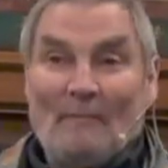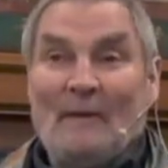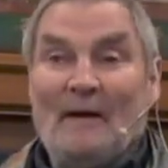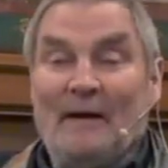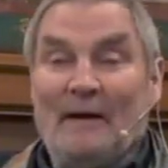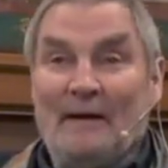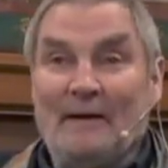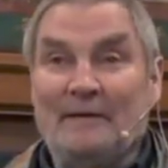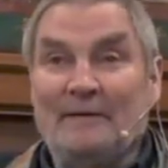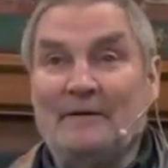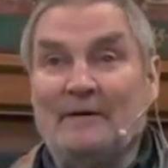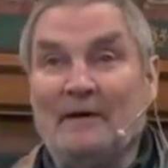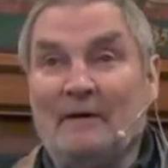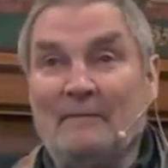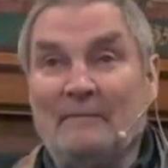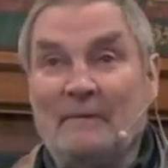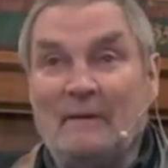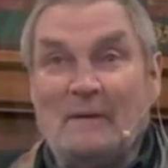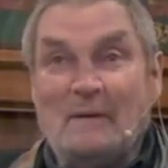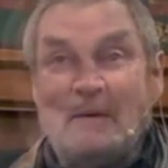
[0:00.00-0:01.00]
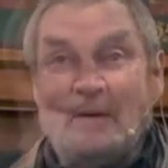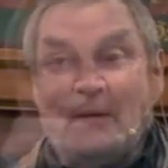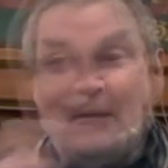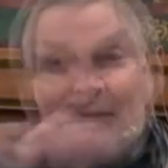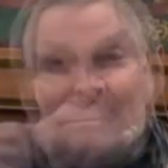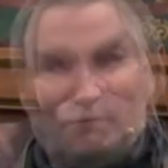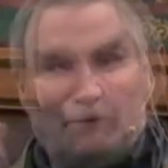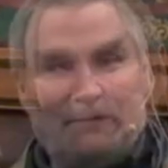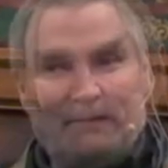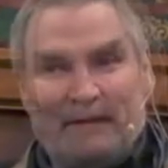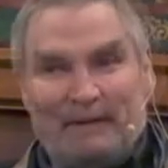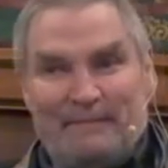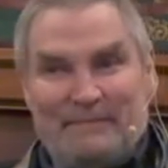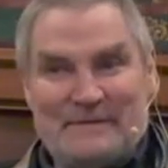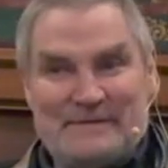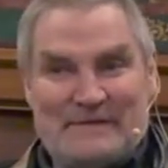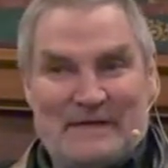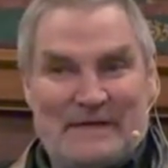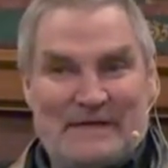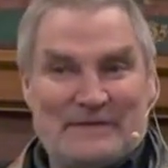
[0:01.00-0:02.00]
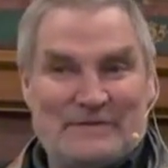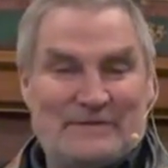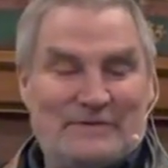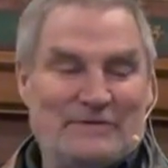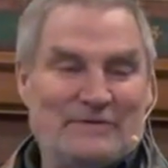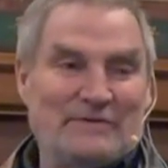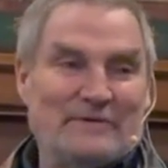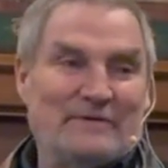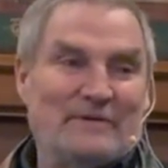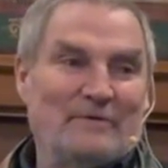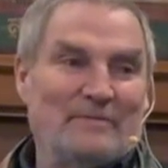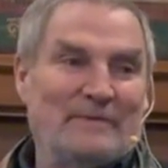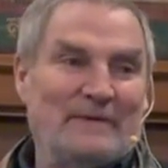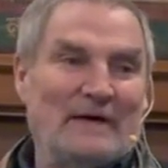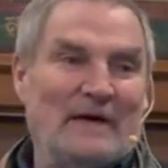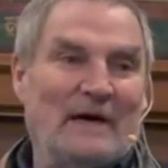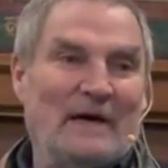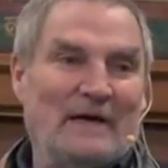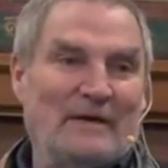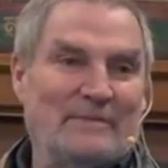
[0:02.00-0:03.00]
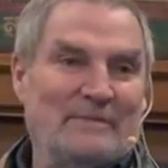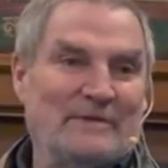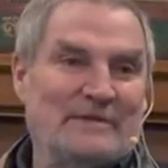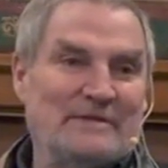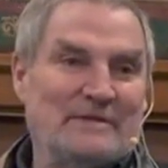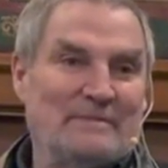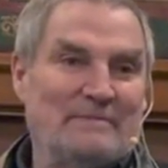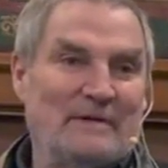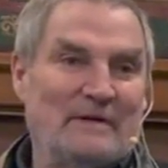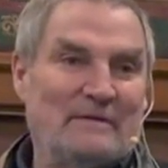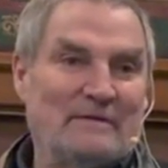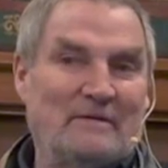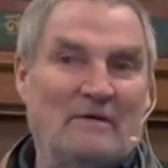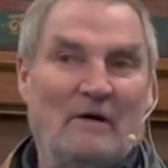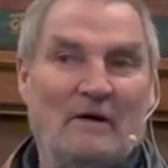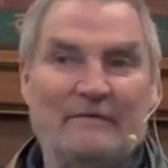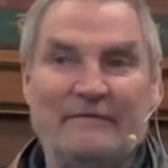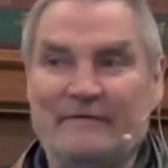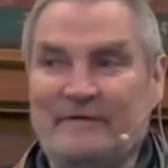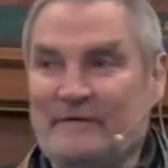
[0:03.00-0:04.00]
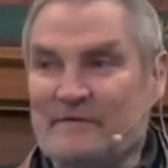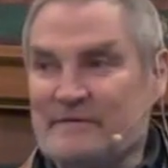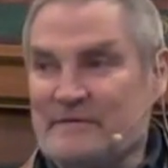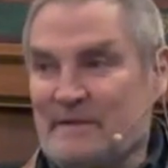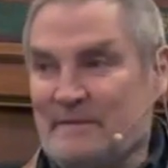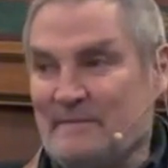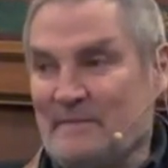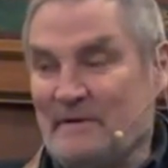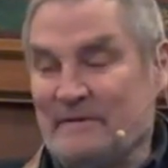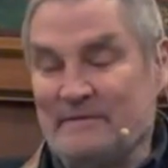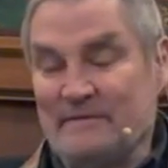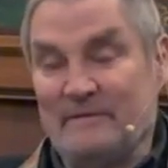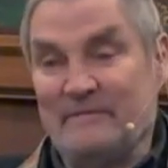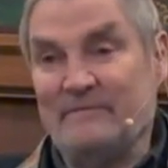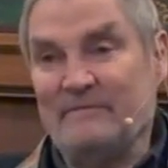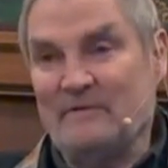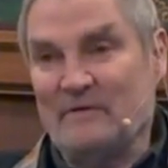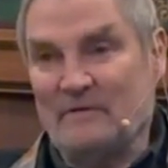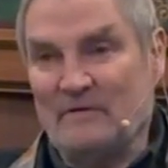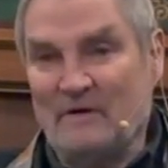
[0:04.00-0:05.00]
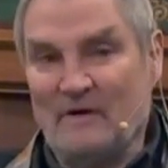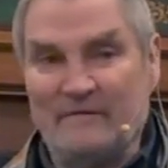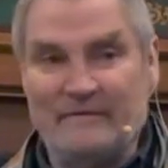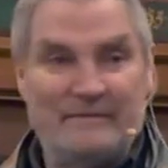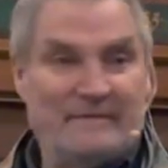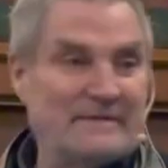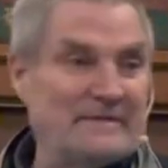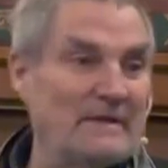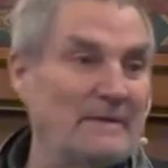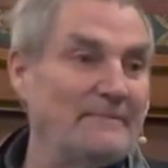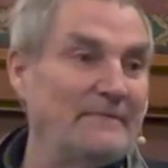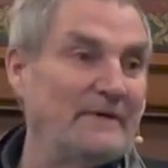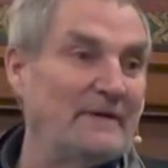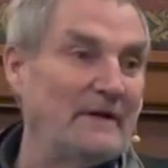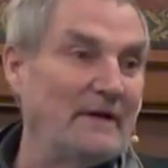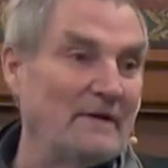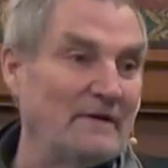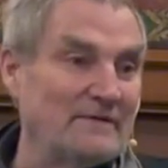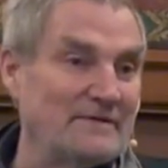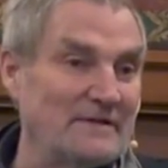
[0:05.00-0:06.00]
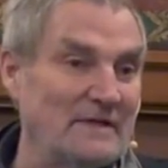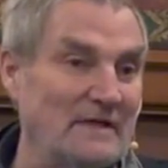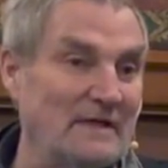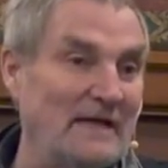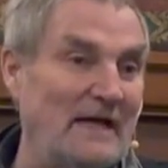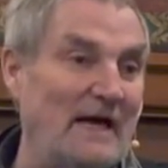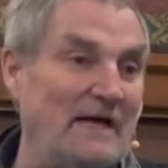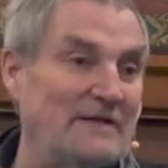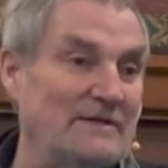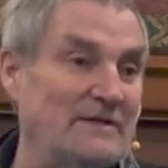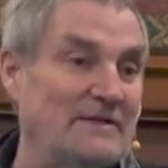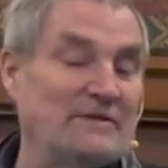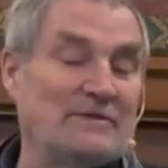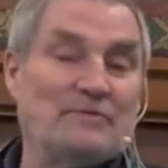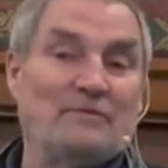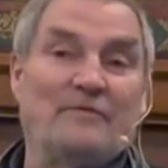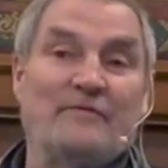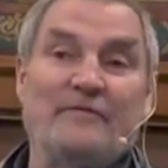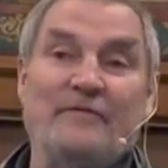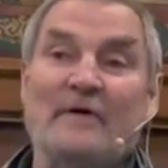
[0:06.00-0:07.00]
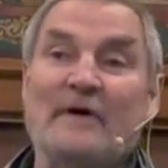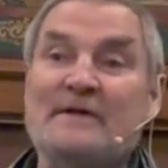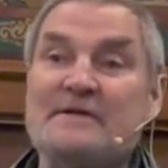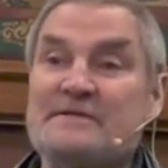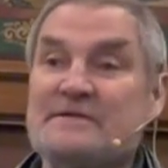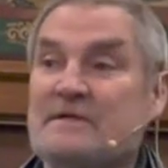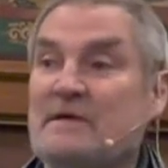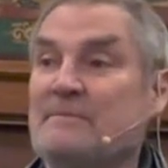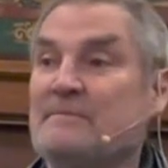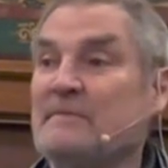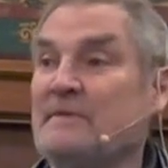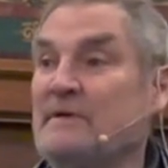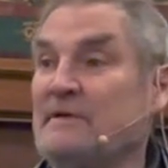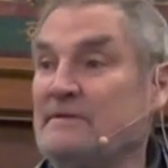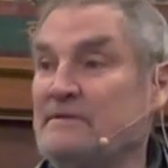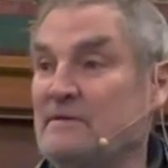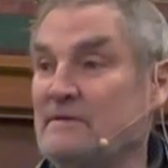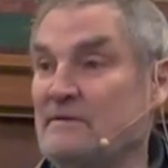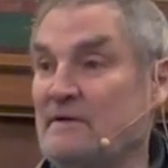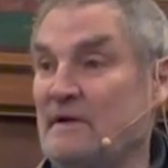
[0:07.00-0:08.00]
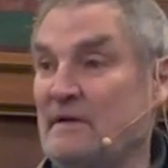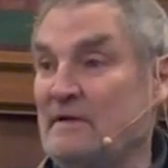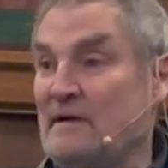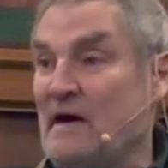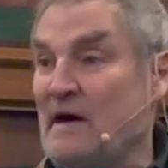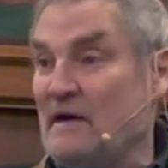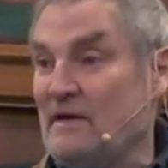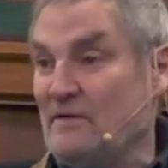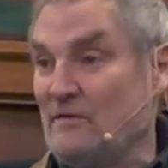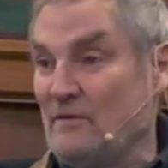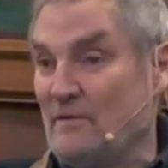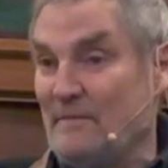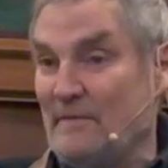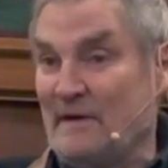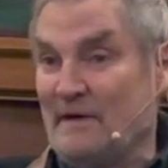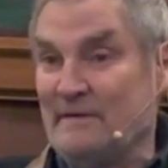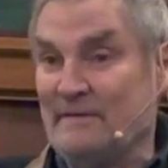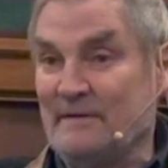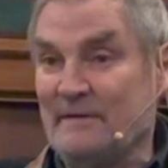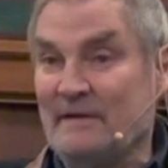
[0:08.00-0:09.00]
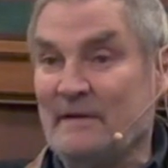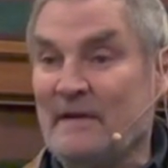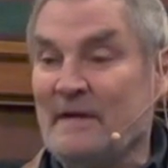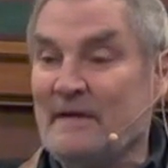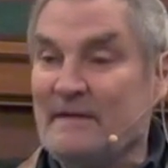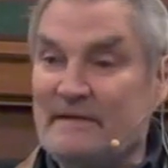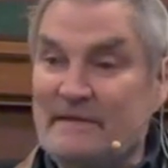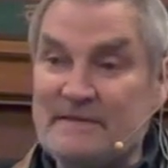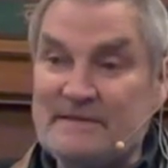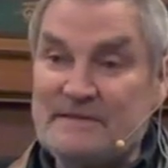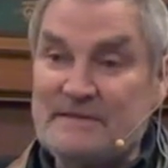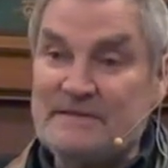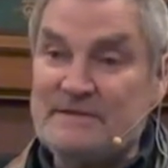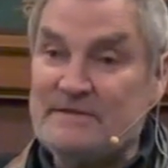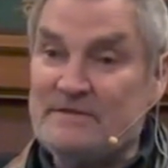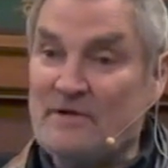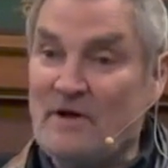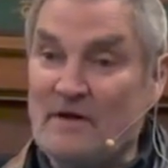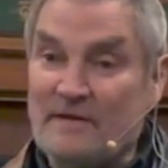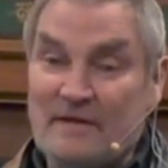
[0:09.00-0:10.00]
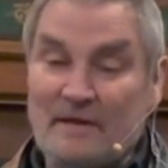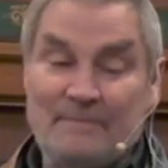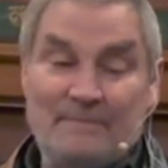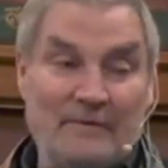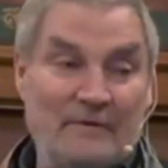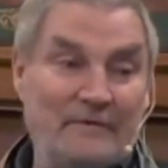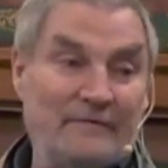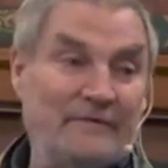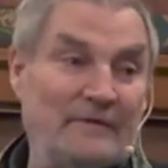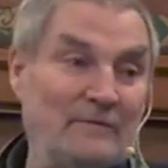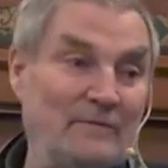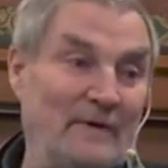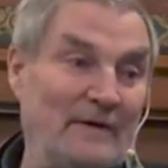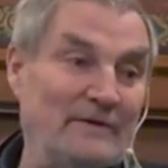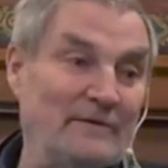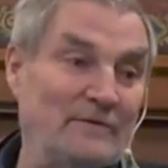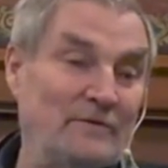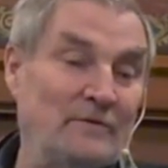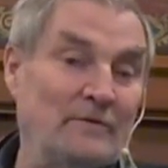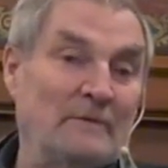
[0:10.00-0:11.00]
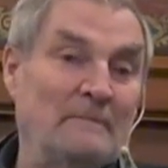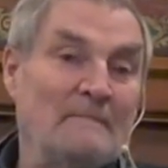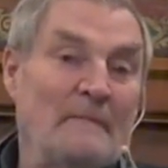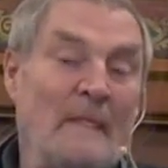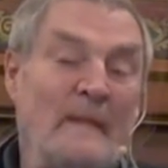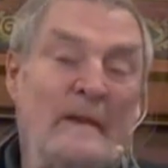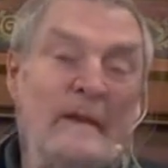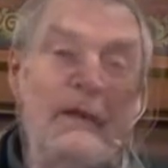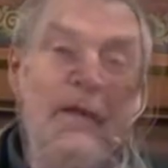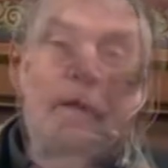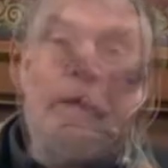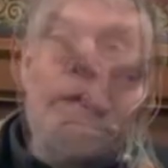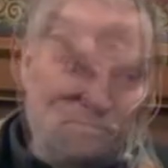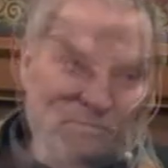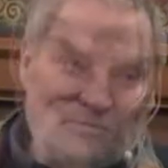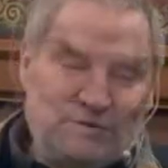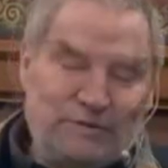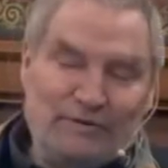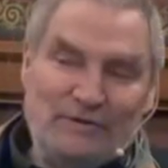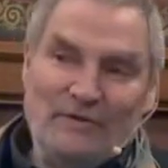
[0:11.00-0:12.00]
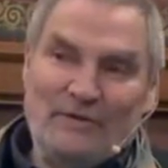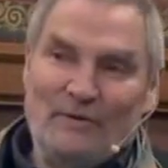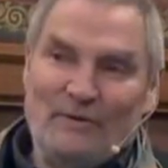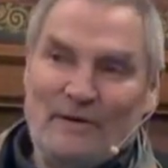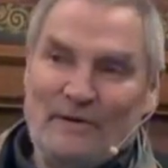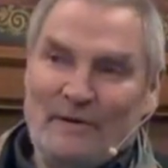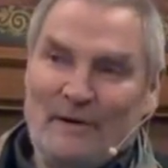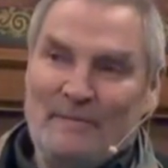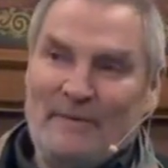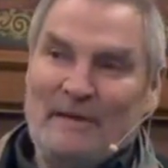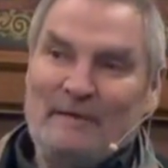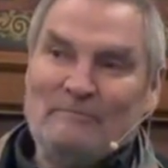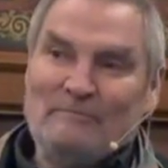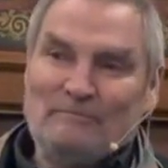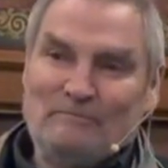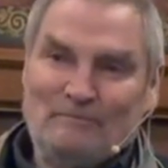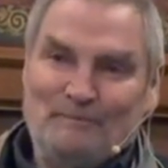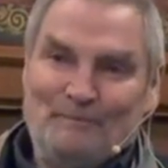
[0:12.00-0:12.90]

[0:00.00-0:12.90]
And people get possessed, you know, there'll be arguments about coffee or something. I'm not coffee, there's something else. The liaisons will find something to argue about. This is not the perfect way to do it. So you know what I mean.